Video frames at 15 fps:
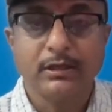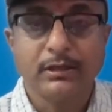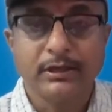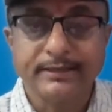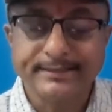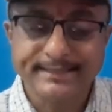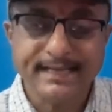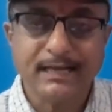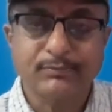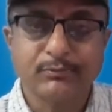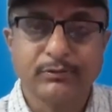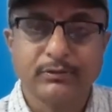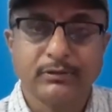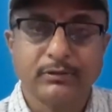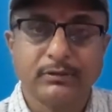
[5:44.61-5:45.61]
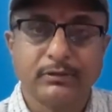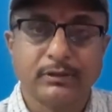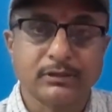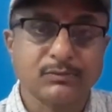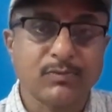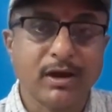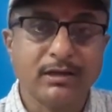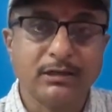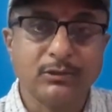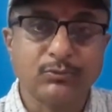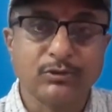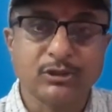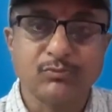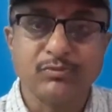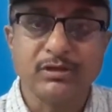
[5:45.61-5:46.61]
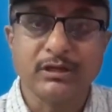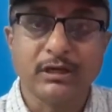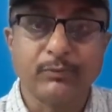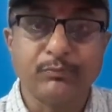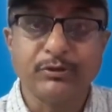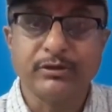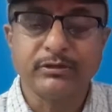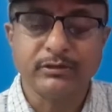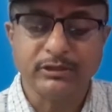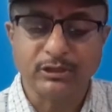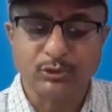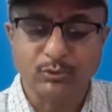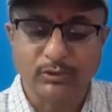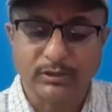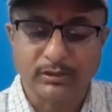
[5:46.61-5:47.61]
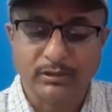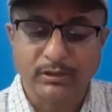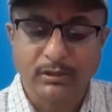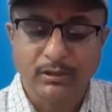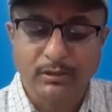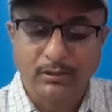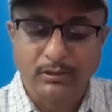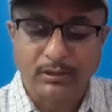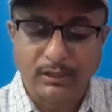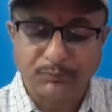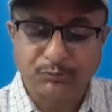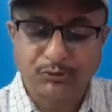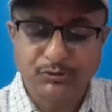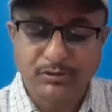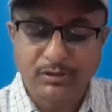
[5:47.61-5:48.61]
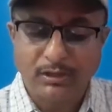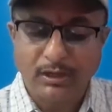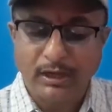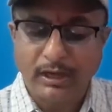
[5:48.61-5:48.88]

itself the smile, it was being appeared into her lips.